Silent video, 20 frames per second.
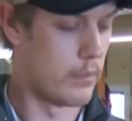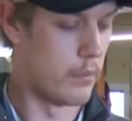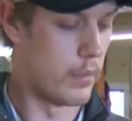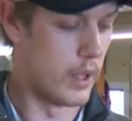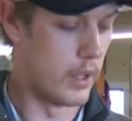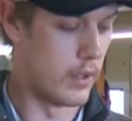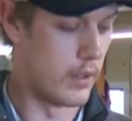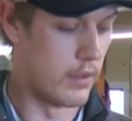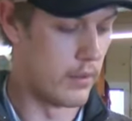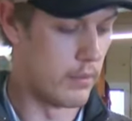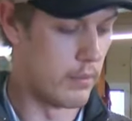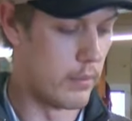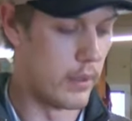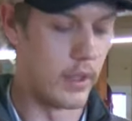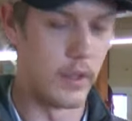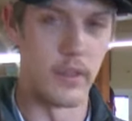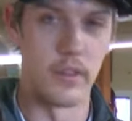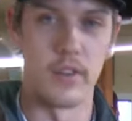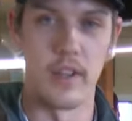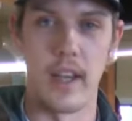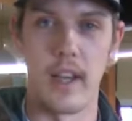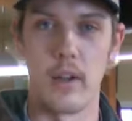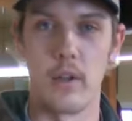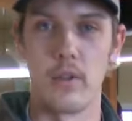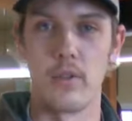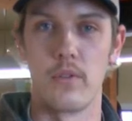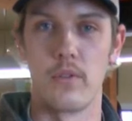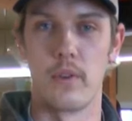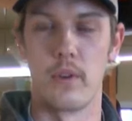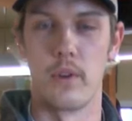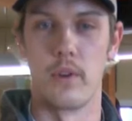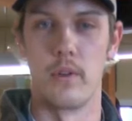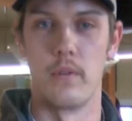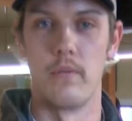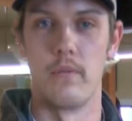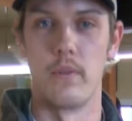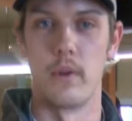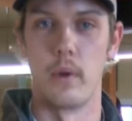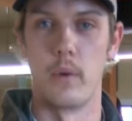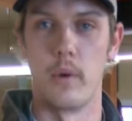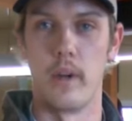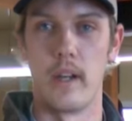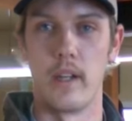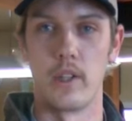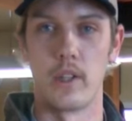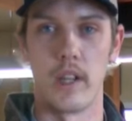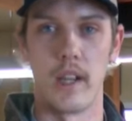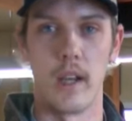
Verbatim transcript: building building saddles for, for ranch